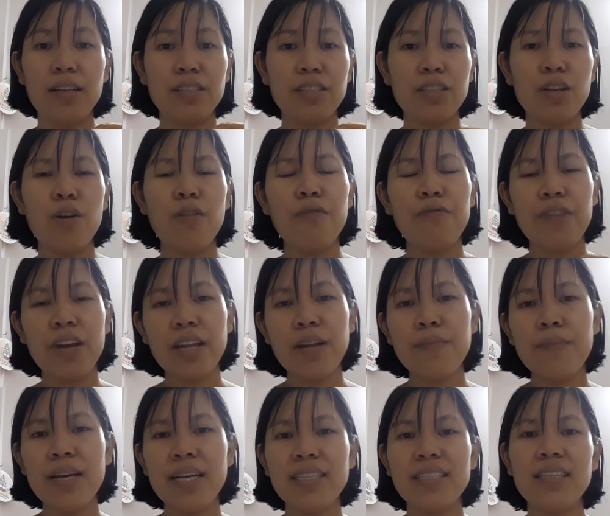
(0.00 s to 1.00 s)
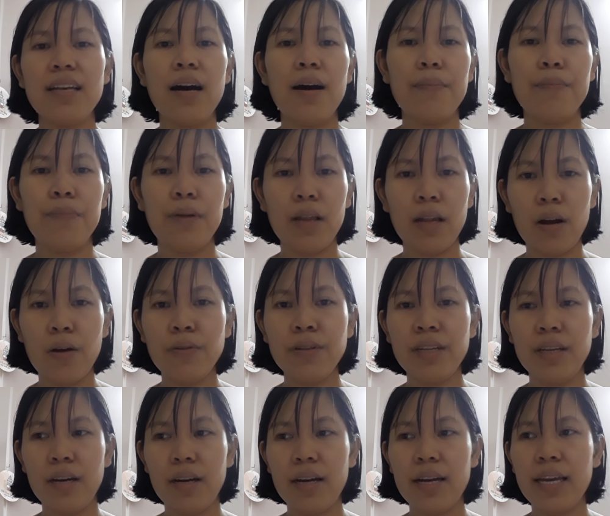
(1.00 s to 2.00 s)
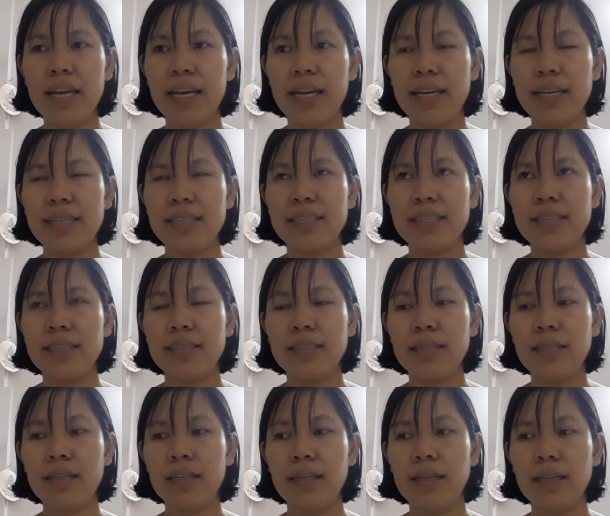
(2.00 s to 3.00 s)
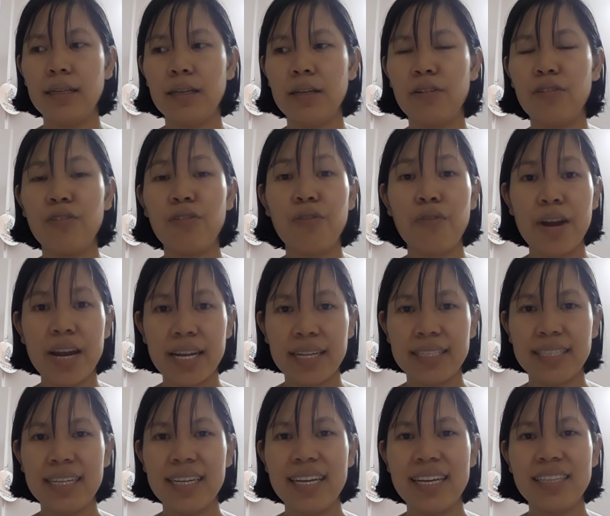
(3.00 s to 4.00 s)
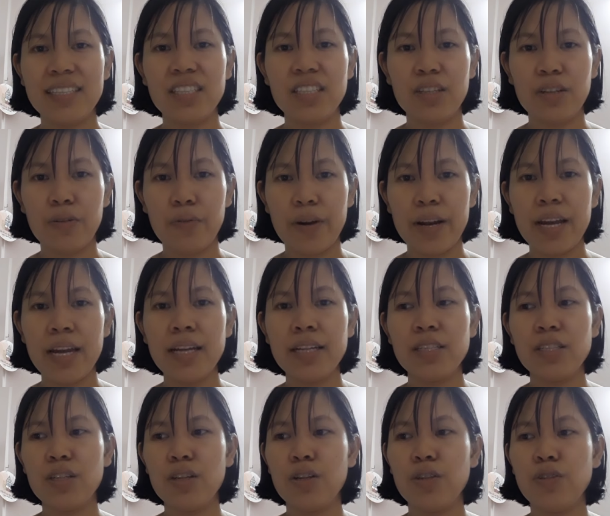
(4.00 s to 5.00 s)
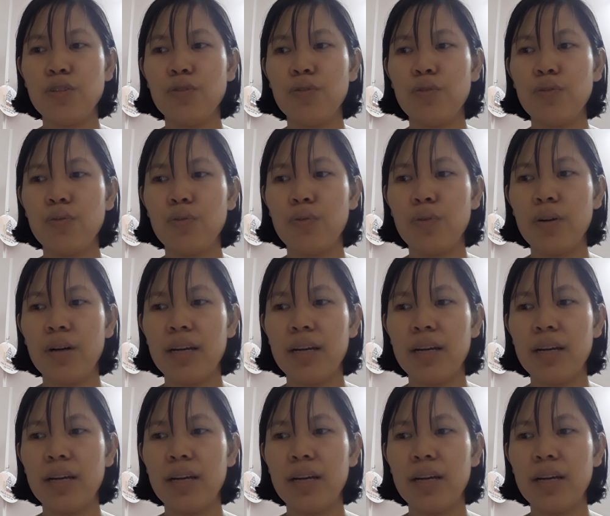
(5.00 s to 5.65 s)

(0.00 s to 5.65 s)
So Vietnamese bologna is great. Is great to